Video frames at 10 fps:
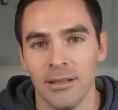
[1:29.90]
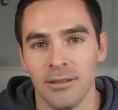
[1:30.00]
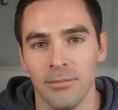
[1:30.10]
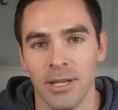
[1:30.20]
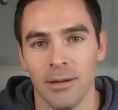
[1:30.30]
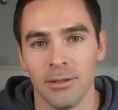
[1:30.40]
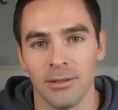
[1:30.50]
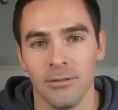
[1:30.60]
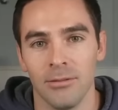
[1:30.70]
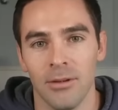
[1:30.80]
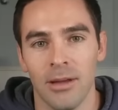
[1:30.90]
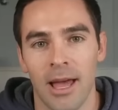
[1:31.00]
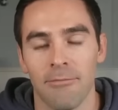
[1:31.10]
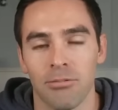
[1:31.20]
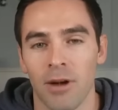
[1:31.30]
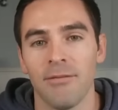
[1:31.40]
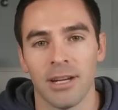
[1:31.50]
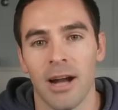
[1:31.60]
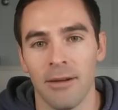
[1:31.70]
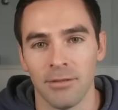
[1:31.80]
to be able to have
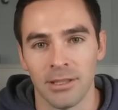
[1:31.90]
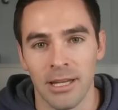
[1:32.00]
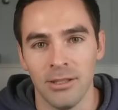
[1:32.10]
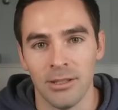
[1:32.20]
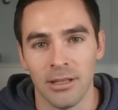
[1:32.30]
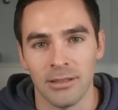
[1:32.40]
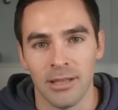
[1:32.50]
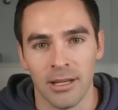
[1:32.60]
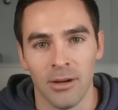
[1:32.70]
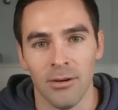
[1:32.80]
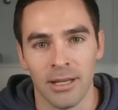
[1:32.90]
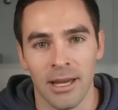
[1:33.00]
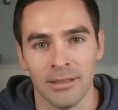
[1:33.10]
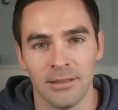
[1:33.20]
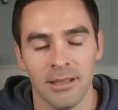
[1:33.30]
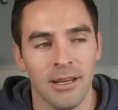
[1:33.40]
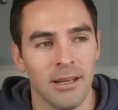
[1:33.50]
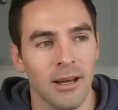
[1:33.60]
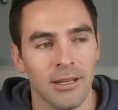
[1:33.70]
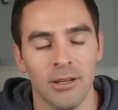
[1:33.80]
private conversations that go against
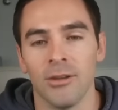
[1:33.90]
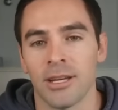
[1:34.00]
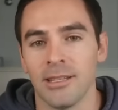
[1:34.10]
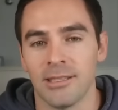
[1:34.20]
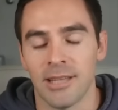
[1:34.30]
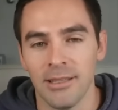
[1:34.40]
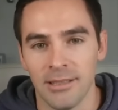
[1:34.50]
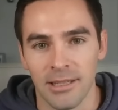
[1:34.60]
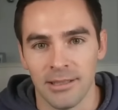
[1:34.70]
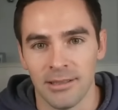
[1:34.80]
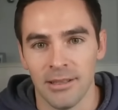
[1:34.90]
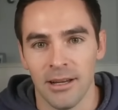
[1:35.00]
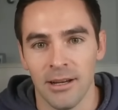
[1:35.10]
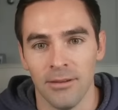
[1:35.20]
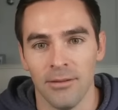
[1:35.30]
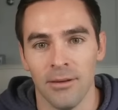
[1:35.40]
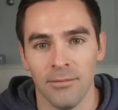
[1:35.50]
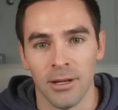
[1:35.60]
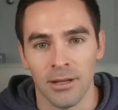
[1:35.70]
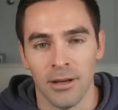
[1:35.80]
the consensus of
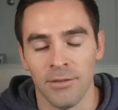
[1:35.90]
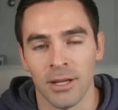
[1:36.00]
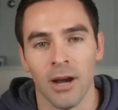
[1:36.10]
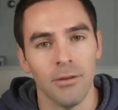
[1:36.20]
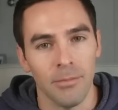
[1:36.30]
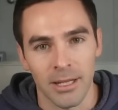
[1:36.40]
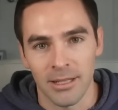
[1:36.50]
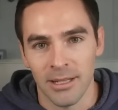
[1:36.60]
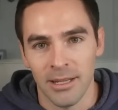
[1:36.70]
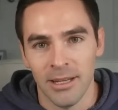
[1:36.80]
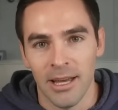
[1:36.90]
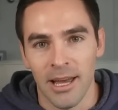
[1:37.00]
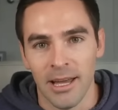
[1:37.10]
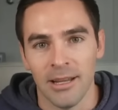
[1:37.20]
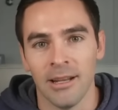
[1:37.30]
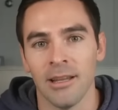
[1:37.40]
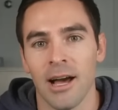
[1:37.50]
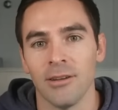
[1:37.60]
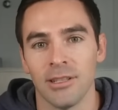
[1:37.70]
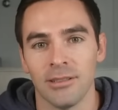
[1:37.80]
the government, and it
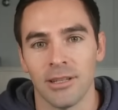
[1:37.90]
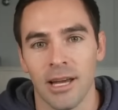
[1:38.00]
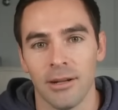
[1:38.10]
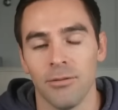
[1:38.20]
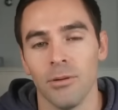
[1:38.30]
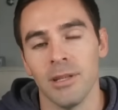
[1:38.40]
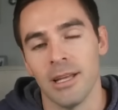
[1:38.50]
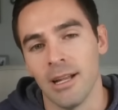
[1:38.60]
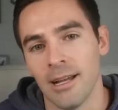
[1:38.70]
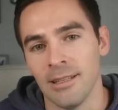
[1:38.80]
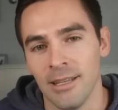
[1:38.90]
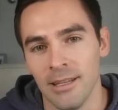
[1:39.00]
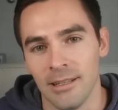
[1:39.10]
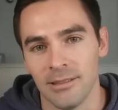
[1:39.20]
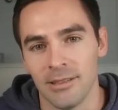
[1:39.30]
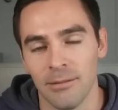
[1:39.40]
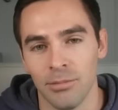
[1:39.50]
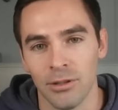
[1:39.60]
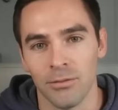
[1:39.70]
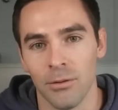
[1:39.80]
allows us to kind of formulate ideas and
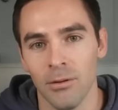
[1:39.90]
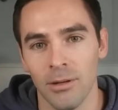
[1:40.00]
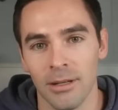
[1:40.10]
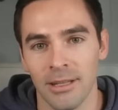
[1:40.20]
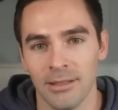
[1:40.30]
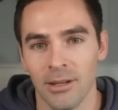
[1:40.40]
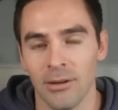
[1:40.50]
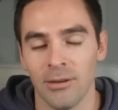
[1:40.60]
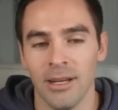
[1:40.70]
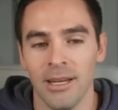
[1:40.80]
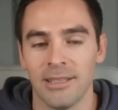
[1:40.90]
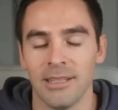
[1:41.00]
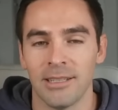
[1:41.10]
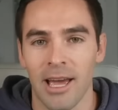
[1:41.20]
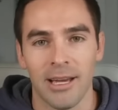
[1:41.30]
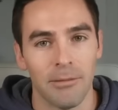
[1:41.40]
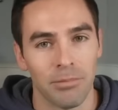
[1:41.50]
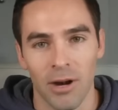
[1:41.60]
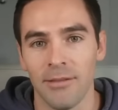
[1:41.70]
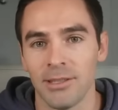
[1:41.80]
push forward. And so it's an attack on
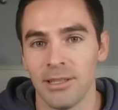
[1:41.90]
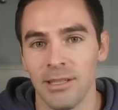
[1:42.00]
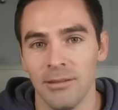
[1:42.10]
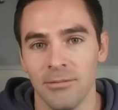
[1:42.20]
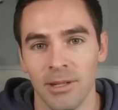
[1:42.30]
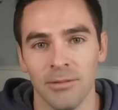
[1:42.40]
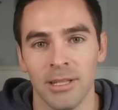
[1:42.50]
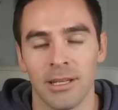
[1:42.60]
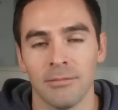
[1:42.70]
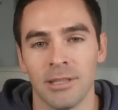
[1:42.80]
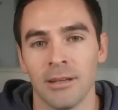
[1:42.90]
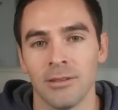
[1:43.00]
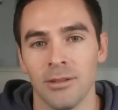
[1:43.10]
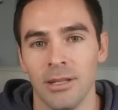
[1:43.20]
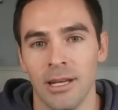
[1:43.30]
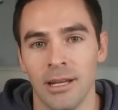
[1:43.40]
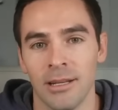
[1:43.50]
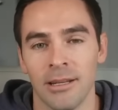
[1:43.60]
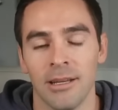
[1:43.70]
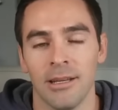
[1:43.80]
privacy when it really comes down to it,
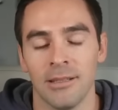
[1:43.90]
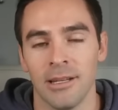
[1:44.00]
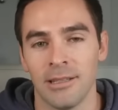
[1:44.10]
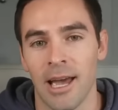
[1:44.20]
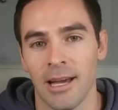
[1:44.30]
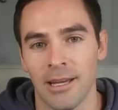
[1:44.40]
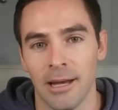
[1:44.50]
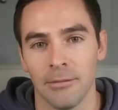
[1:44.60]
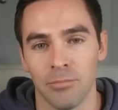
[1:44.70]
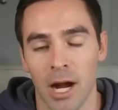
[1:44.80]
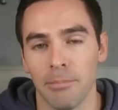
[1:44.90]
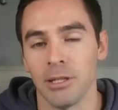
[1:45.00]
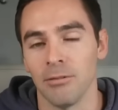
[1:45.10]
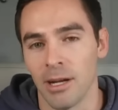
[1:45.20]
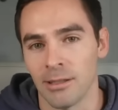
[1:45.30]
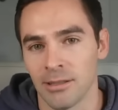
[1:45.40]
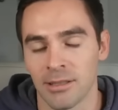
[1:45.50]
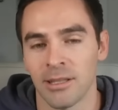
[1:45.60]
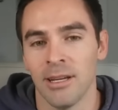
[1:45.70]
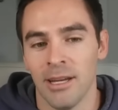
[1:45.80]
and it's an attack on property
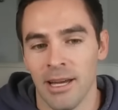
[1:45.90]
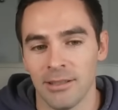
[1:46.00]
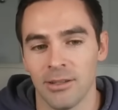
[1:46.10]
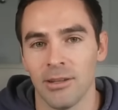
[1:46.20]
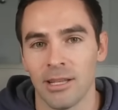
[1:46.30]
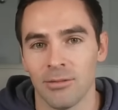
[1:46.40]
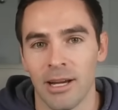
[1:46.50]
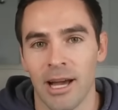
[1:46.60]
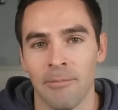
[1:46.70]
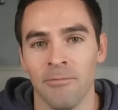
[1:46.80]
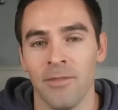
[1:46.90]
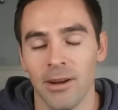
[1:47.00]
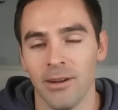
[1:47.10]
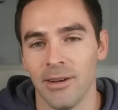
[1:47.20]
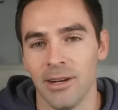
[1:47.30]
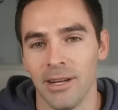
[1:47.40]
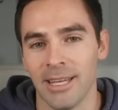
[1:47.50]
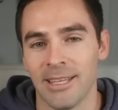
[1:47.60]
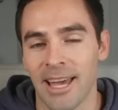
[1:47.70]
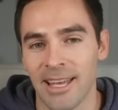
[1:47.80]
rights. And so that's why I'm very, very
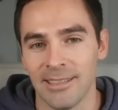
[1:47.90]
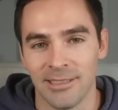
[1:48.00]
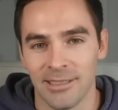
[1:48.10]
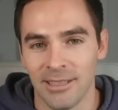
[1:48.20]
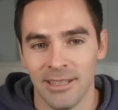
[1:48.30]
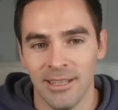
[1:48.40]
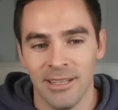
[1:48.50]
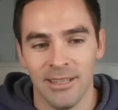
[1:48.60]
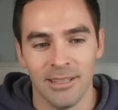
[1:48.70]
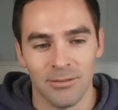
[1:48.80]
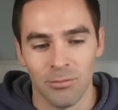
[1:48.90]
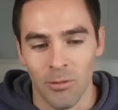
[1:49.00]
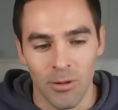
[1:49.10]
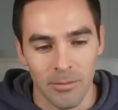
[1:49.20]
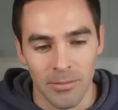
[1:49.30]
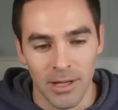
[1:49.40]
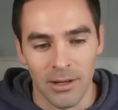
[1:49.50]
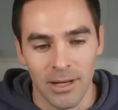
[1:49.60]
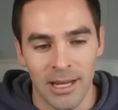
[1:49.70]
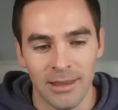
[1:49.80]
against this Warren
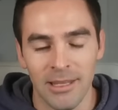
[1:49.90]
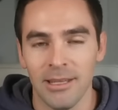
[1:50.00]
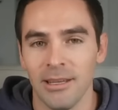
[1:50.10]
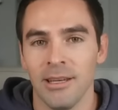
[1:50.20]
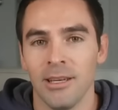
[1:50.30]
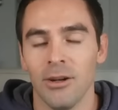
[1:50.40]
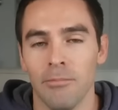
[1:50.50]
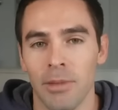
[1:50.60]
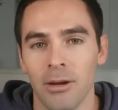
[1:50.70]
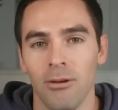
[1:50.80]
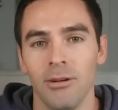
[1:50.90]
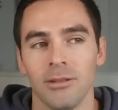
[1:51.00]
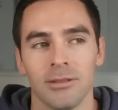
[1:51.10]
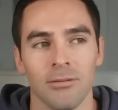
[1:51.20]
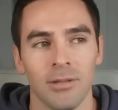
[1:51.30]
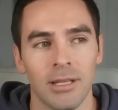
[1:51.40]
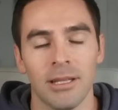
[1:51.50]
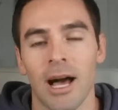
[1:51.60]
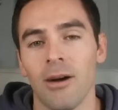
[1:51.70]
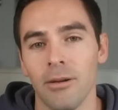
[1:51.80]
bill. And I think, you know, Bitcoiners are really
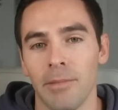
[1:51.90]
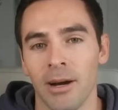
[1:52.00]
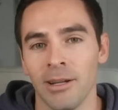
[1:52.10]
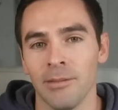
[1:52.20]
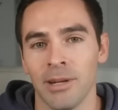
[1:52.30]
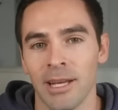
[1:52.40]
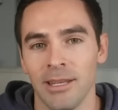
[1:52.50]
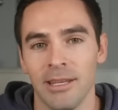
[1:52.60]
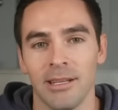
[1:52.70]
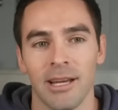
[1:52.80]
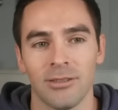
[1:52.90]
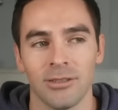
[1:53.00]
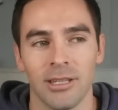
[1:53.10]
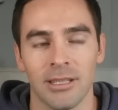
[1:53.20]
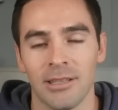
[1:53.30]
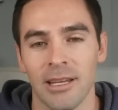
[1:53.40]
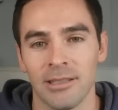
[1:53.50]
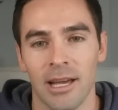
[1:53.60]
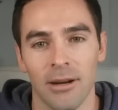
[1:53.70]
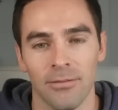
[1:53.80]
loud about it, but I think it actually
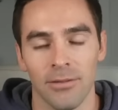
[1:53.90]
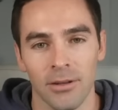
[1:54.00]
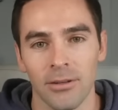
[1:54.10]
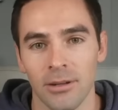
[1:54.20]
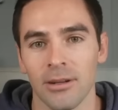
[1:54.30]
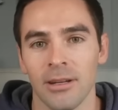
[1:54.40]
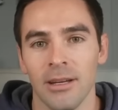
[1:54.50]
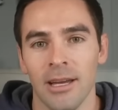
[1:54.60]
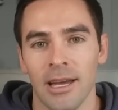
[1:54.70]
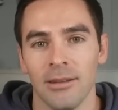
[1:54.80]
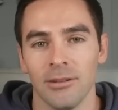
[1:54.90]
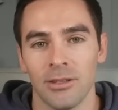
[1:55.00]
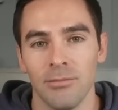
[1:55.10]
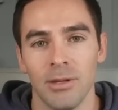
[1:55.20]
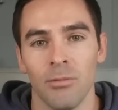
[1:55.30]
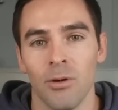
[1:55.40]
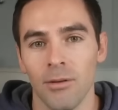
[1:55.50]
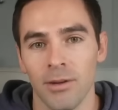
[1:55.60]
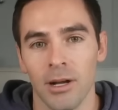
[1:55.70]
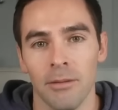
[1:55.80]
extends out further, and there should be more
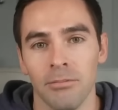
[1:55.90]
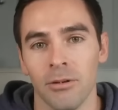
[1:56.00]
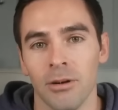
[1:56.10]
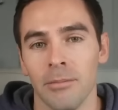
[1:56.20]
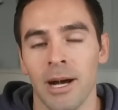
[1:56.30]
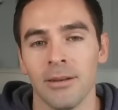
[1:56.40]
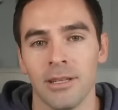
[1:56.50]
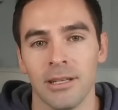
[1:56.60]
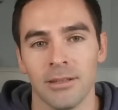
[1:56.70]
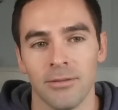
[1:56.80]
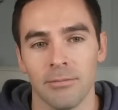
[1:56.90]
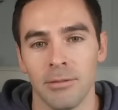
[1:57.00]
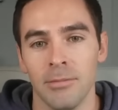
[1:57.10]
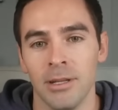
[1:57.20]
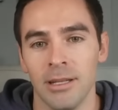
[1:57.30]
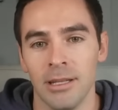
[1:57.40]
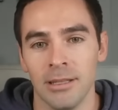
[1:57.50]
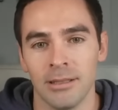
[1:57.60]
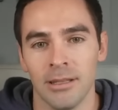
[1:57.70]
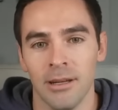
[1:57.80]
of an uproar about this from
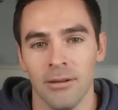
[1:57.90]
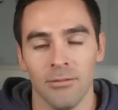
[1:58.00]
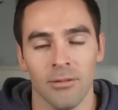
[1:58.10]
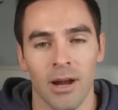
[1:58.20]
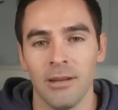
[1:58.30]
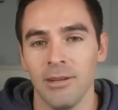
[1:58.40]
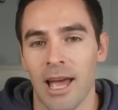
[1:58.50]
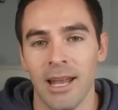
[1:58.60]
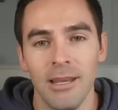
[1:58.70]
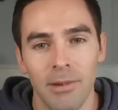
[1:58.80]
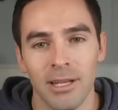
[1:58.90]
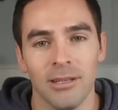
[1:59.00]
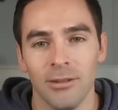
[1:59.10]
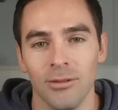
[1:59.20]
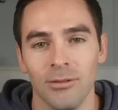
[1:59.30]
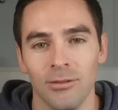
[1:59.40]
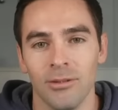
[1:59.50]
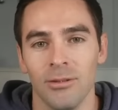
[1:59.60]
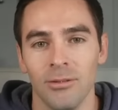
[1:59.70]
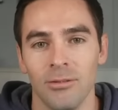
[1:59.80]
communities or anybody
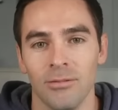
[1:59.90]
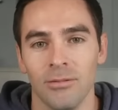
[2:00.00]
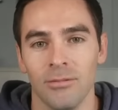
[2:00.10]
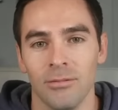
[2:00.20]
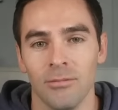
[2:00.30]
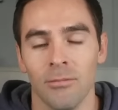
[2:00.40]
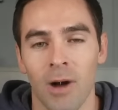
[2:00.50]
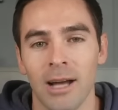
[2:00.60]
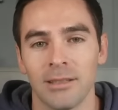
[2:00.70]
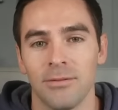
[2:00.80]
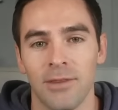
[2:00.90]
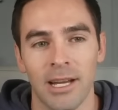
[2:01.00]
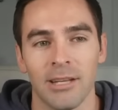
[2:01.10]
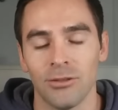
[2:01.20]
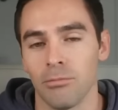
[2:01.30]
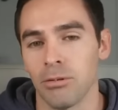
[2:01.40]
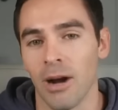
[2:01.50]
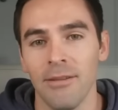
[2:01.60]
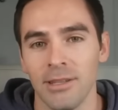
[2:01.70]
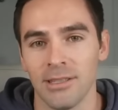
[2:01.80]
who wants financial
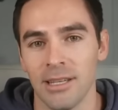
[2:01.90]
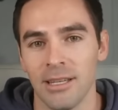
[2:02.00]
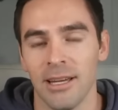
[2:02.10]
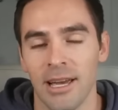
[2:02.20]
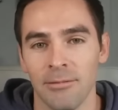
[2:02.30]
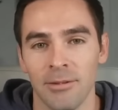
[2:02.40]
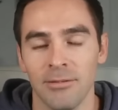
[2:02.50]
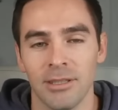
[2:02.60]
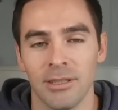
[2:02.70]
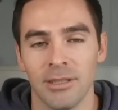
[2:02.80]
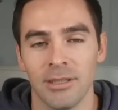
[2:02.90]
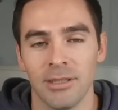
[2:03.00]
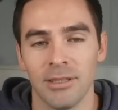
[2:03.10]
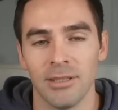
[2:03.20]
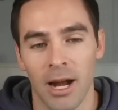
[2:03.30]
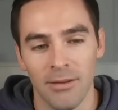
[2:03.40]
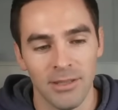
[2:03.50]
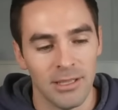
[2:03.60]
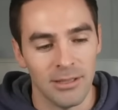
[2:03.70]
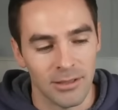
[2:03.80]
privacy. And we've just seen
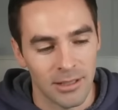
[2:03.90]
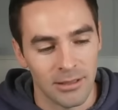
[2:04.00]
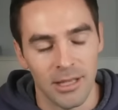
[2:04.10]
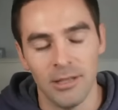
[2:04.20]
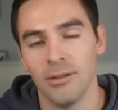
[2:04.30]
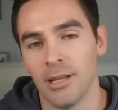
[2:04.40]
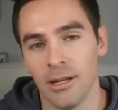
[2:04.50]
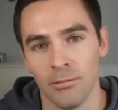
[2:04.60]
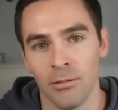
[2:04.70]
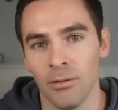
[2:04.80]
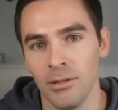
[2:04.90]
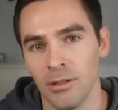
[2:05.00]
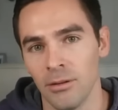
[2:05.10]
privacy just continue to get eroded